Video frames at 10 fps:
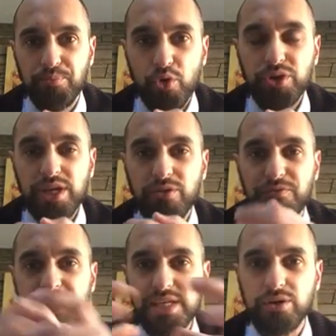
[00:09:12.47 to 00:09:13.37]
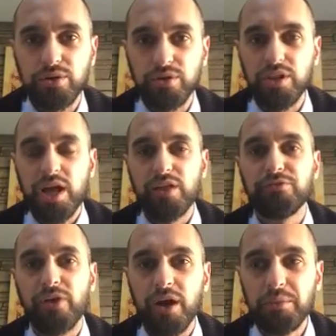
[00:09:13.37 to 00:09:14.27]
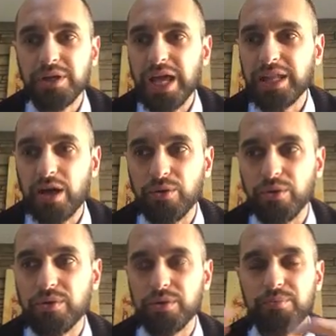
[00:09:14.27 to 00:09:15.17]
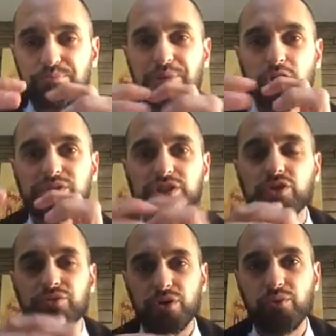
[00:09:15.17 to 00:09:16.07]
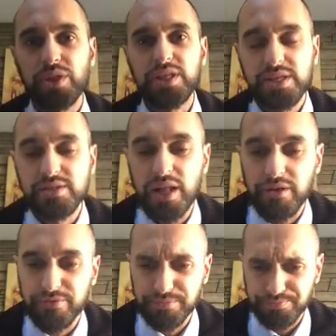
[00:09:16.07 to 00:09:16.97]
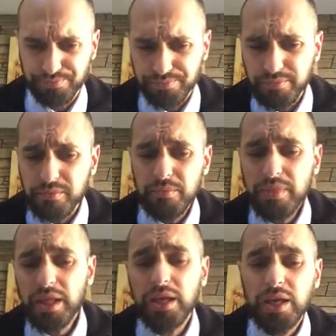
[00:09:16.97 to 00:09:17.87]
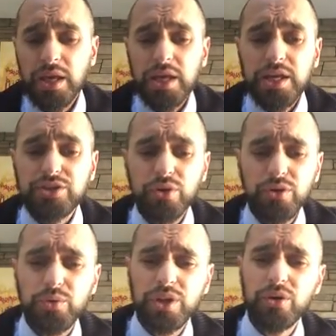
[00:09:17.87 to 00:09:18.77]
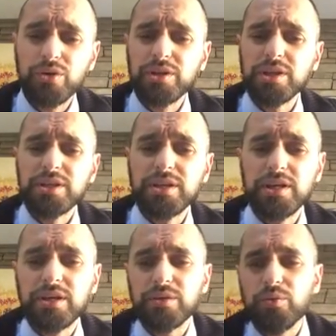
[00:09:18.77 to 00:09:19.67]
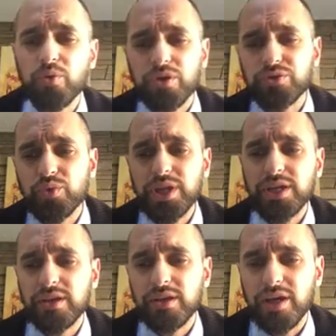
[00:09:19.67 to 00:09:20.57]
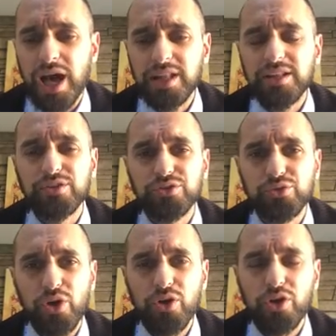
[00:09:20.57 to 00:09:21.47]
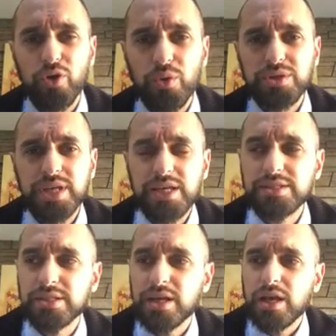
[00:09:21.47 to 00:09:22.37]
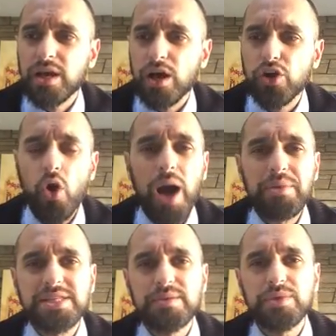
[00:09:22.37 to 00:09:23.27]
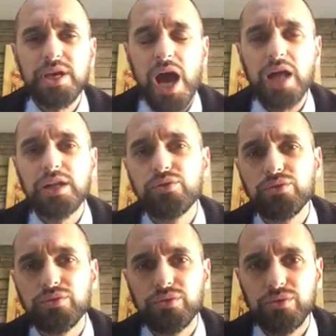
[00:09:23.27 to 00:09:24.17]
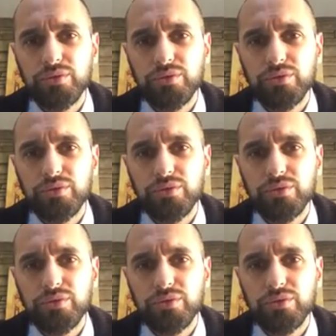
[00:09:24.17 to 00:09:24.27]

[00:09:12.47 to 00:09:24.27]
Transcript: put in a physical environment, and now because it's confronted with it, is alive. So we know, we were reading Hallel not too long ago, when it says, Lo hamisim yehalelu